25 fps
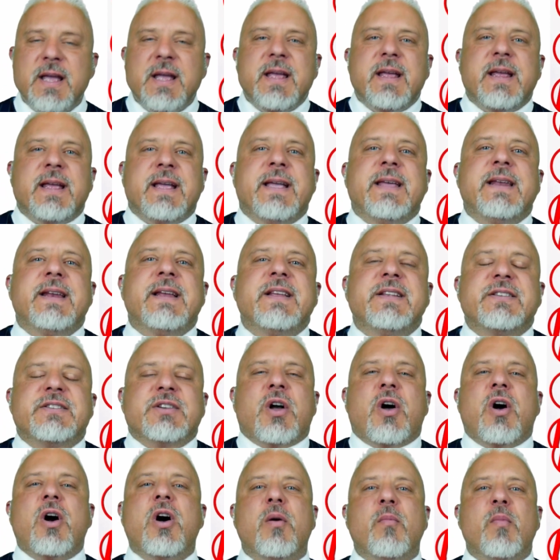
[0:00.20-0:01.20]
It is
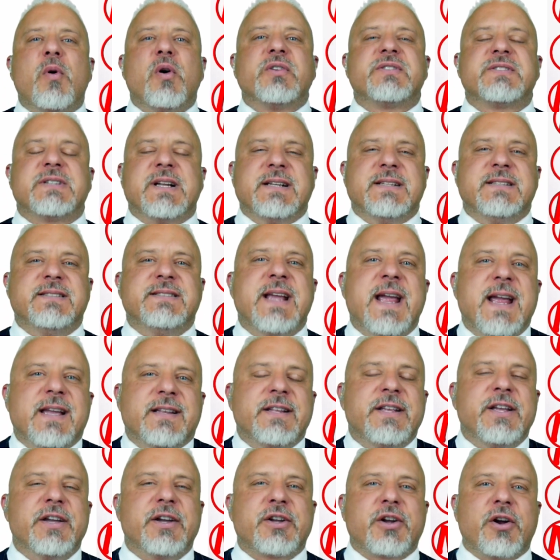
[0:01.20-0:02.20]
almost a
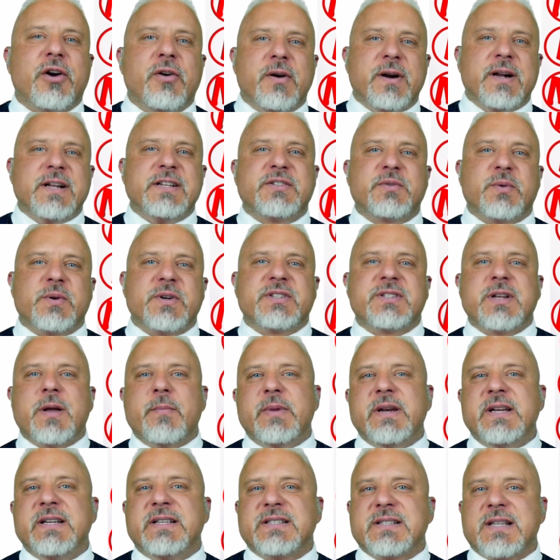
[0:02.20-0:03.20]
daily occurrence where
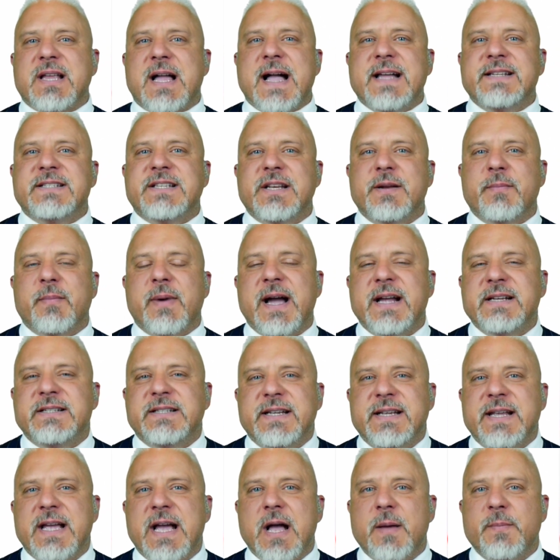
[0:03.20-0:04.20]
somebody slides into my
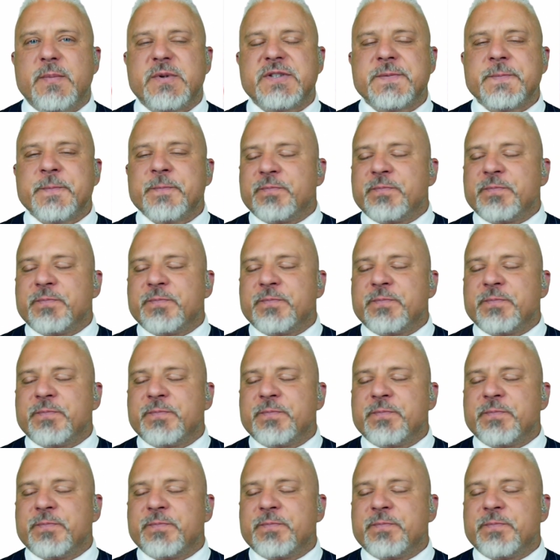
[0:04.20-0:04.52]
DMs.